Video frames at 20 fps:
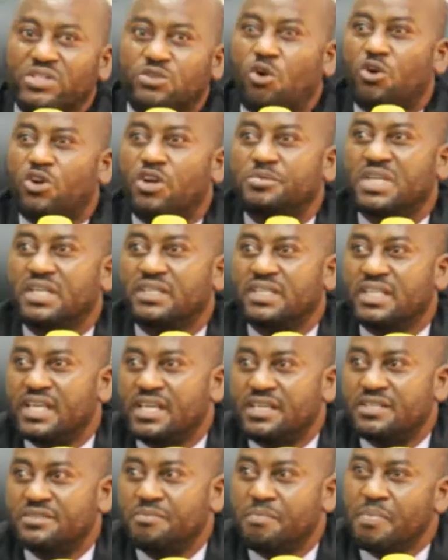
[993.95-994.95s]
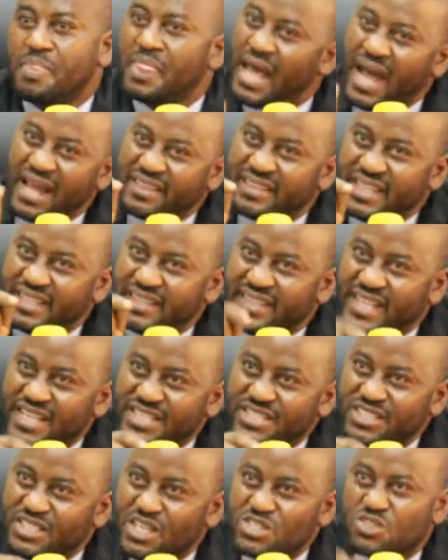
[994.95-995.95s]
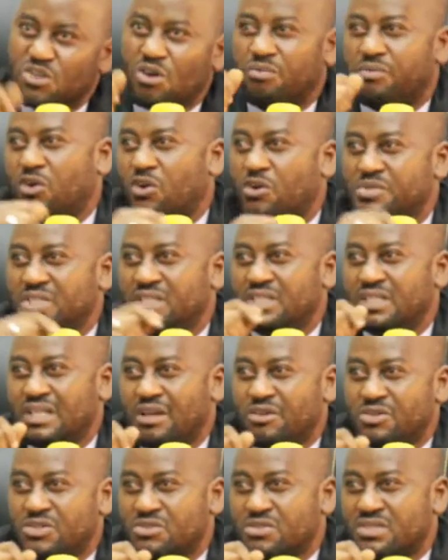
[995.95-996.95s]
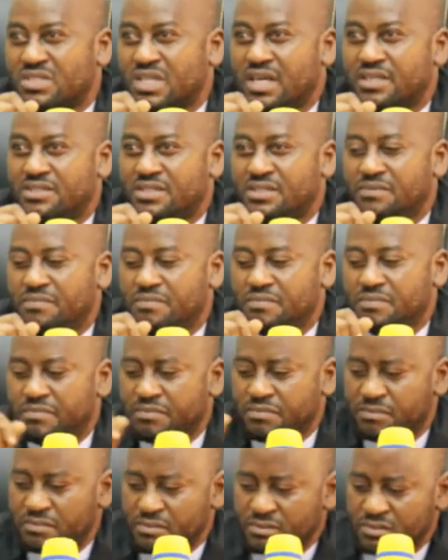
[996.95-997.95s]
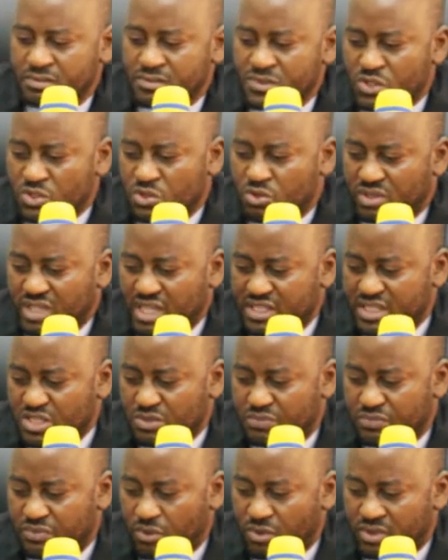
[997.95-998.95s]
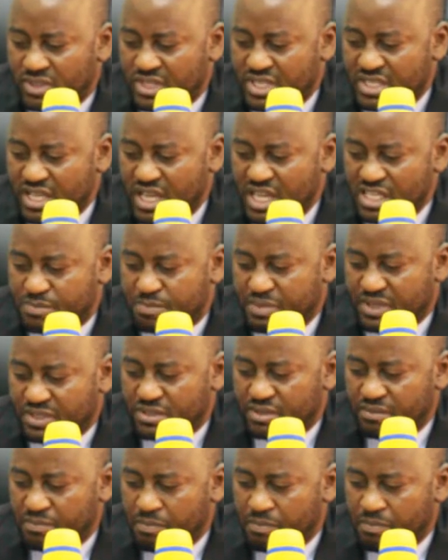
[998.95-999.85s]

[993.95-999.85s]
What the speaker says: corruption is and the dangers of corruption in our society. So that is on this aspect.